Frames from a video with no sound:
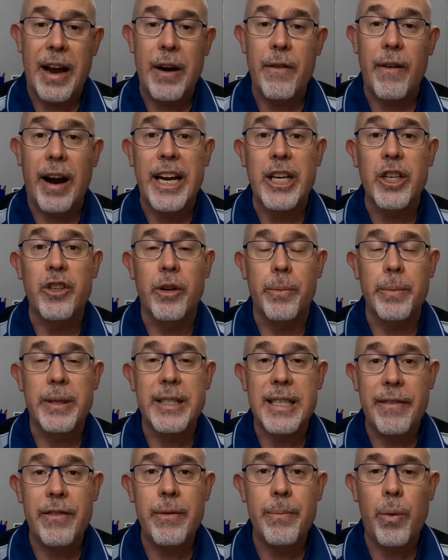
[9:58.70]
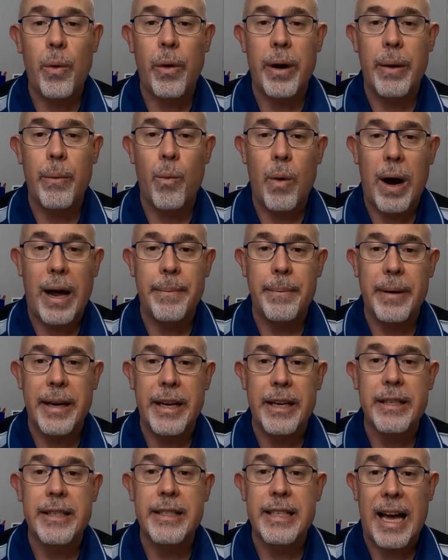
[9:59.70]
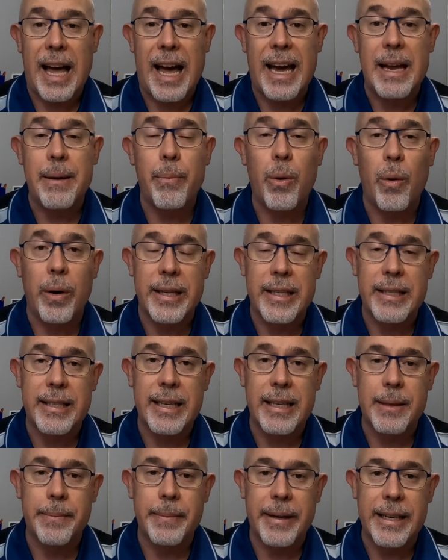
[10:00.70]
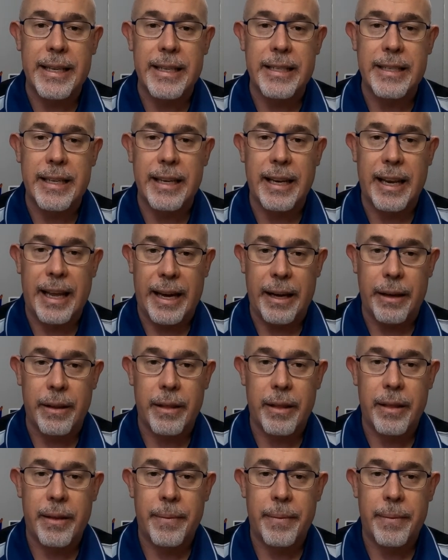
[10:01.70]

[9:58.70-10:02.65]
They range from 7.1 metres to 8.6 metres in length,